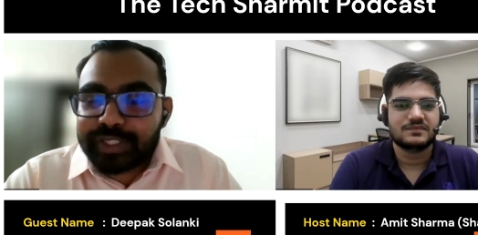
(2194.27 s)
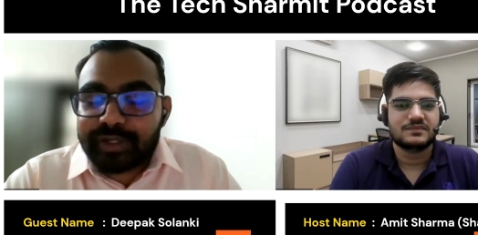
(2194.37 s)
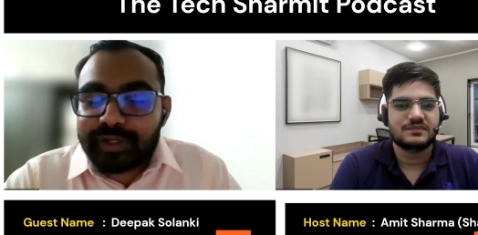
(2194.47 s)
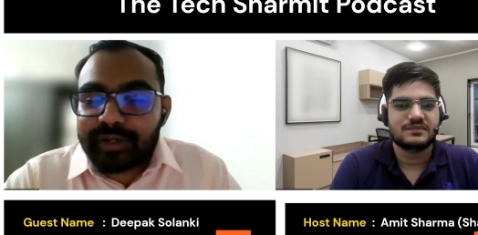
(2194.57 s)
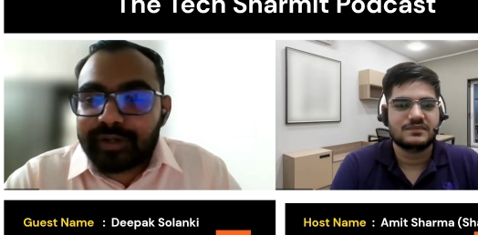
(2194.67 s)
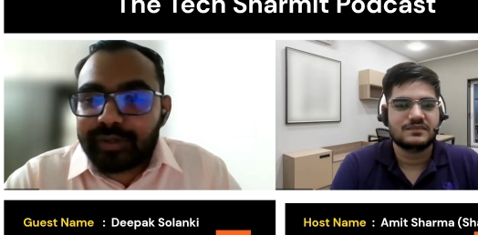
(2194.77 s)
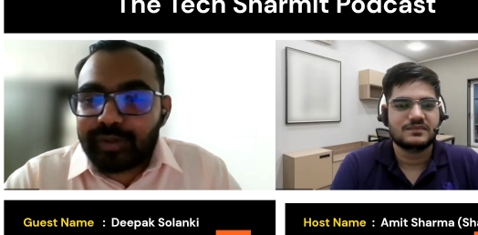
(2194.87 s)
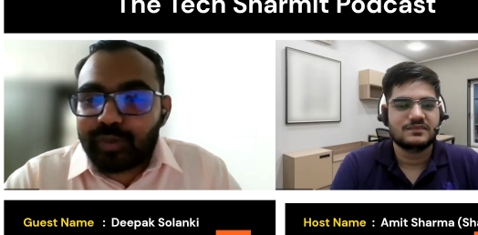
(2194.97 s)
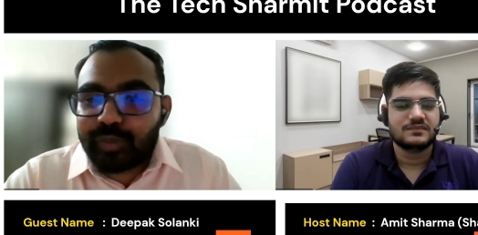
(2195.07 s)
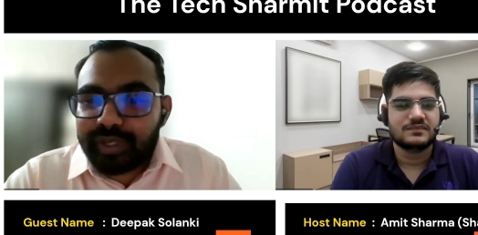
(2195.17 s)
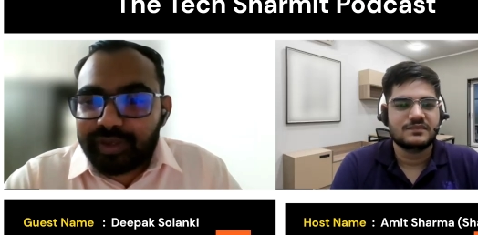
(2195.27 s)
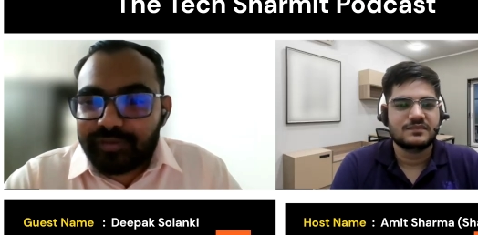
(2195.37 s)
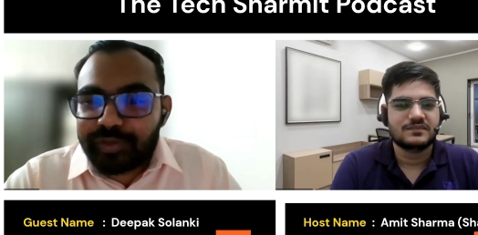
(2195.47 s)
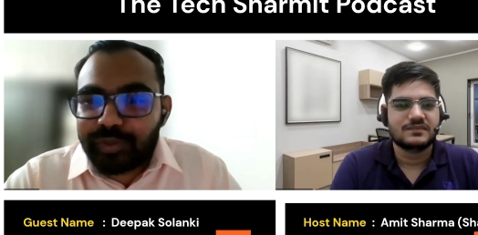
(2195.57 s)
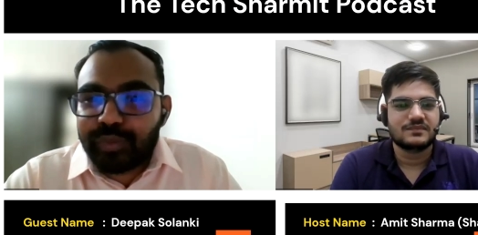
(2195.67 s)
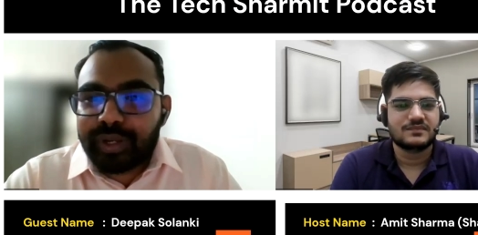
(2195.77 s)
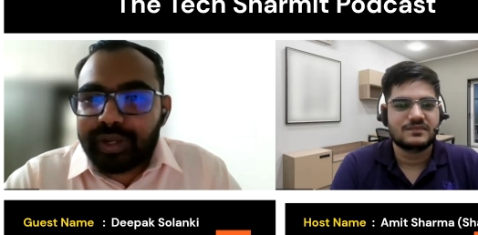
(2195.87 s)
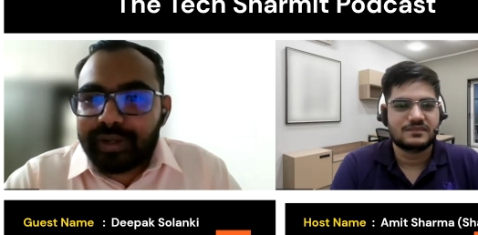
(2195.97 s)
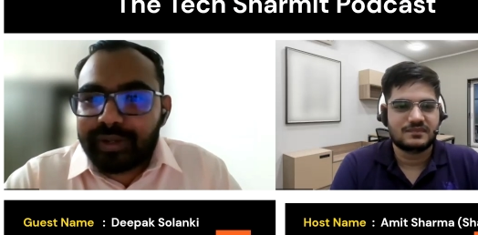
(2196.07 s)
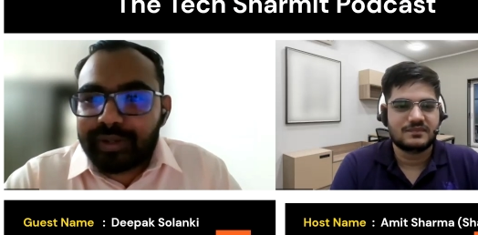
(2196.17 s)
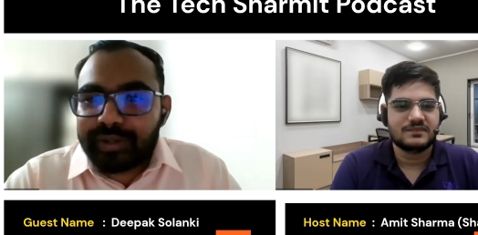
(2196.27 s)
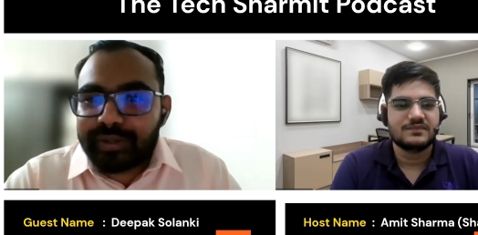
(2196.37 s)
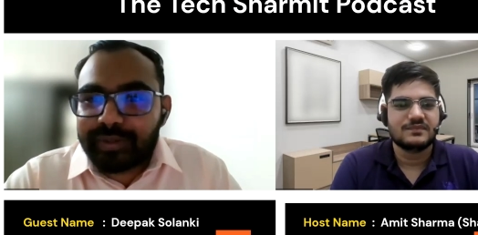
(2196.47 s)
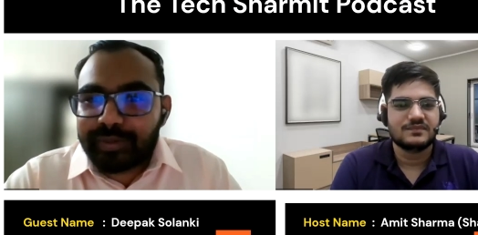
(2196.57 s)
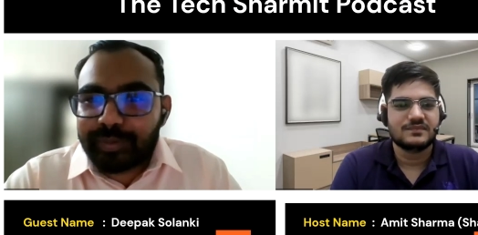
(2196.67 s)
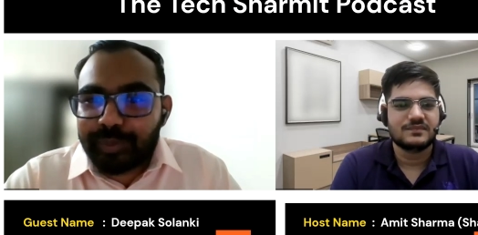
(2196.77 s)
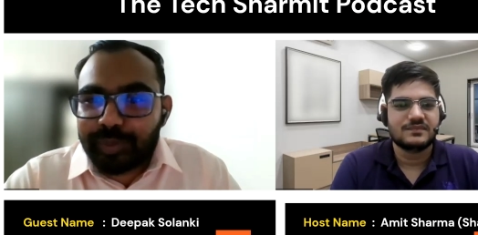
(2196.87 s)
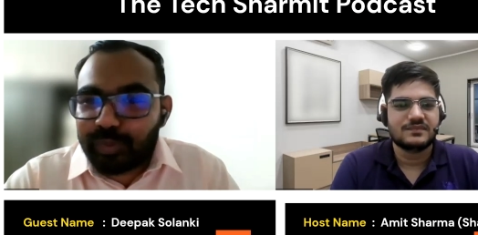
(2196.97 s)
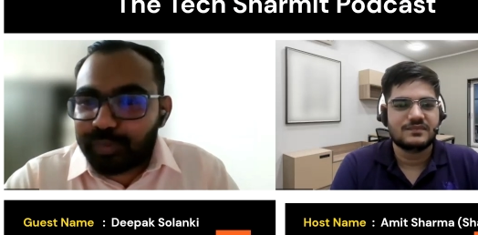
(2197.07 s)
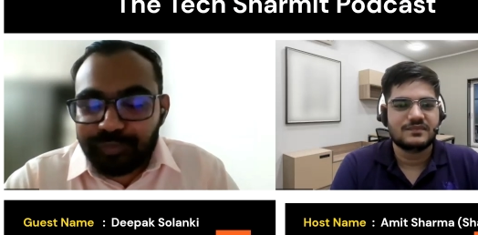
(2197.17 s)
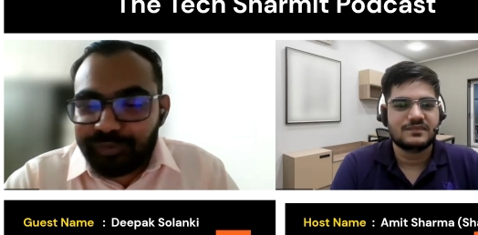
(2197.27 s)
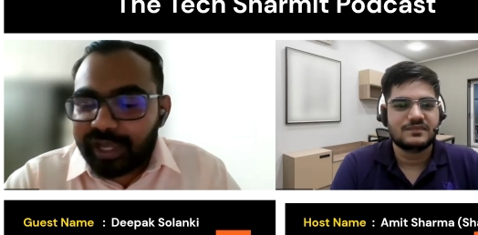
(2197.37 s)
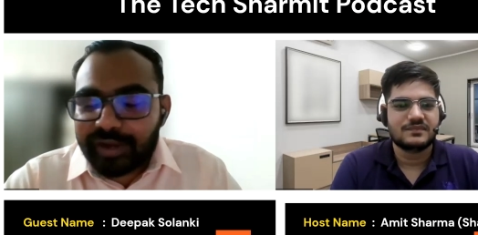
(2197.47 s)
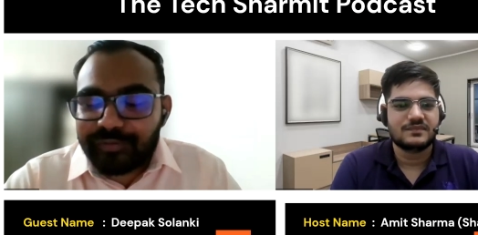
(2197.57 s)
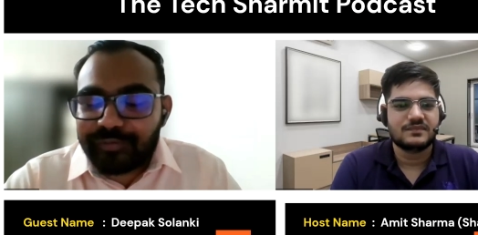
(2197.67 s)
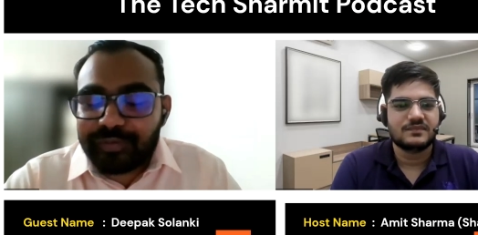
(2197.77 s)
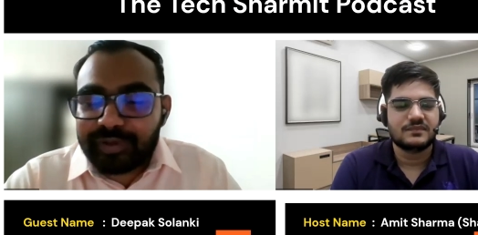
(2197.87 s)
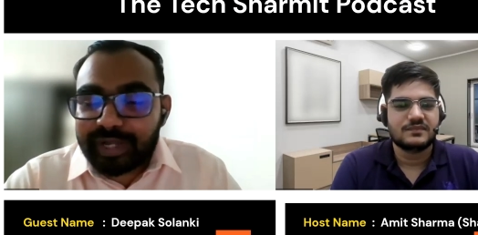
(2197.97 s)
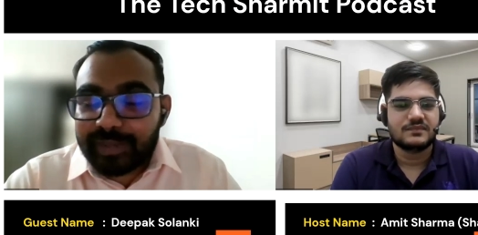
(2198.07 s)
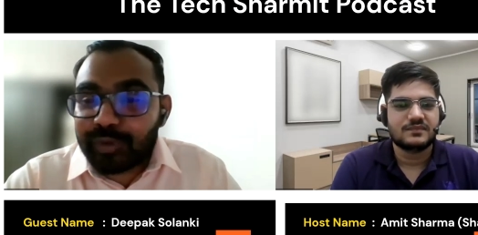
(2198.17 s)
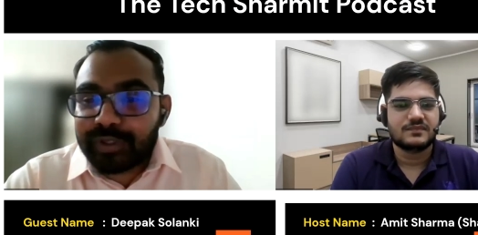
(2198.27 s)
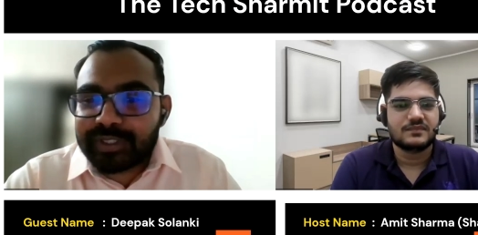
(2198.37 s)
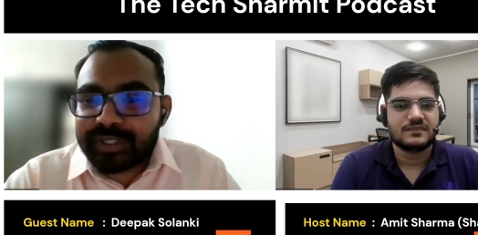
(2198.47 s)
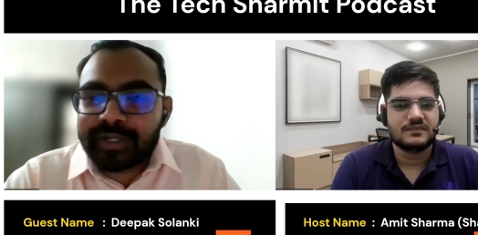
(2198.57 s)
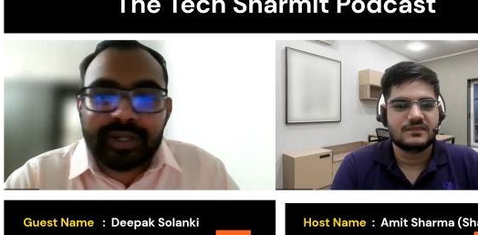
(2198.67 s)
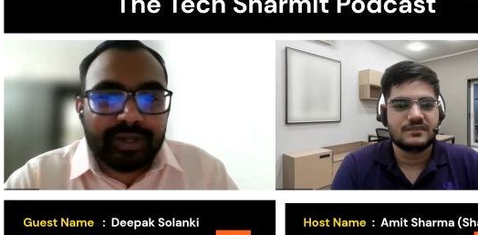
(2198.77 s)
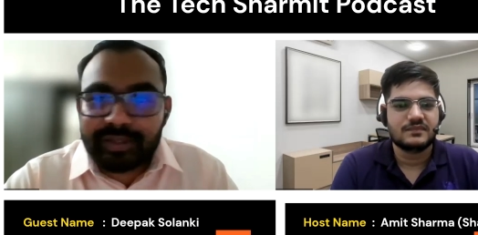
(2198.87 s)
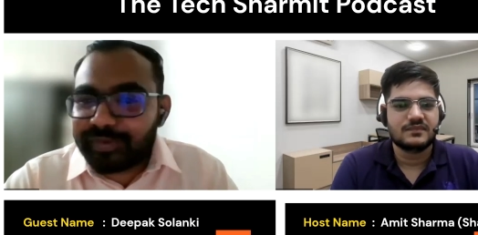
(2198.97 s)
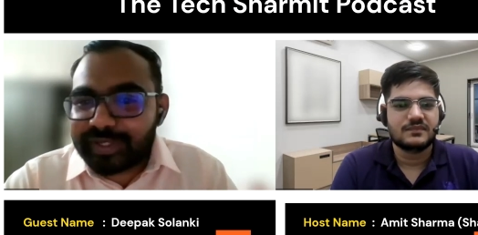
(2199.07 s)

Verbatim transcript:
Speaker 1: It's a pleasure uh, to be here with you. And uh, you know, we have time constraint.